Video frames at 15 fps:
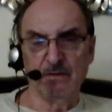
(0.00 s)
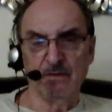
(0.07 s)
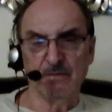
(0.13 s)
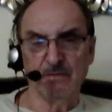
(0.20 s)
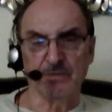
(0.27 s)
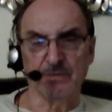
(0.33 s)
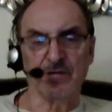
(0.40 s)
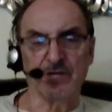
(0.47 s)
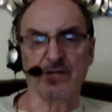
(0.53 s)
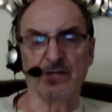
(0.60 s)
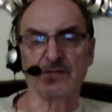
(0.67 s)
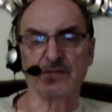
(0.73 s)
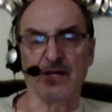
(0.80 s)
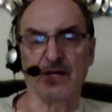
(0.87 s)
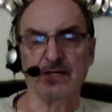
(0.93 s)
to shine his
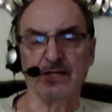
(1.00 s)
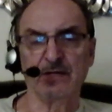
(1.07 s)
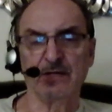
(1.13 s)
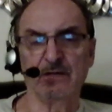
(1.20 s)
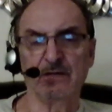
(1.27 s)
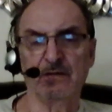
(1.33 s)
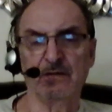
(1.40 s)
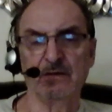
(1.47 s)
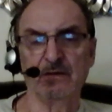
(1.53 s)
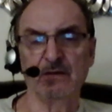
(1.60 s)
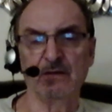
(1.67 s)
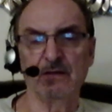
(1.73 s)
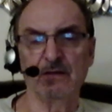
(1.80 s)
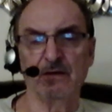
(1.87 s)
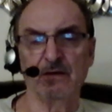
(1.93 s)
light
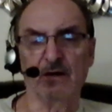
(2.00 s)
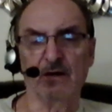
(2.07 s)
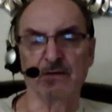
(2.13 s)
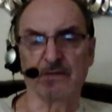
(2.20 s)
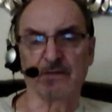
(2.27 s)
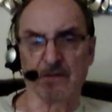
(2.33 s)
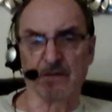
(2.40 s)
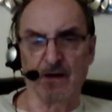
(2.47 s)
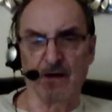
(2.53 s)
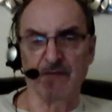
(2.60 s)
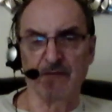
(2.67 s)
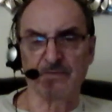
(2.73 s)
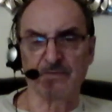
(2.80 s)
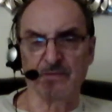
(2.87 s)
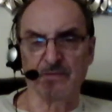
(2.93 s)
onto the
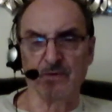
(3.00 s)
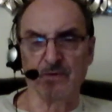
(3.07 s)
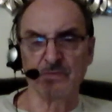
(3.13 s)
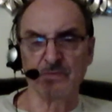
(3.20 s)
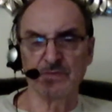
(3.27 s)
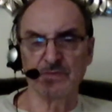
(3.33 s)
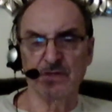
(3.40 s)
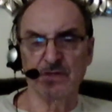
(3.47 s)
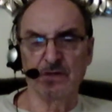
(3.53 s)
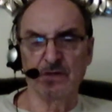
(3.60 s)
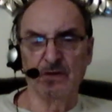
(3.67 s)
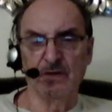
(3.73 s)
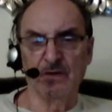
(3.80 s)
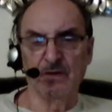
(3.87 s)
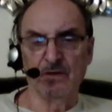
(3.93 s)
lives of those
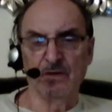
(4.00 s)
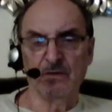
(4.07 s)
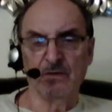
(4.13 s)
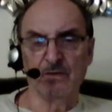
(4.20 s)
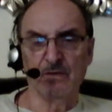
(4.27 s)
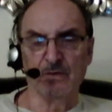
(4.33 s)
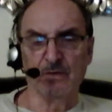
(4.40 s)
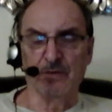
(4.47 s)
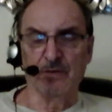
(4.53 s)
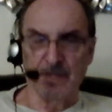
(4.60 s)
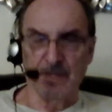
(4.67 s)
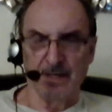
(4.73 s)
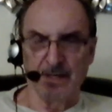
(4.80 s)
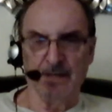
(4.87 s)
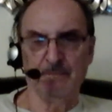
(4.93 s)
who are
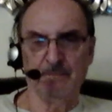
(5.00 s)
needy.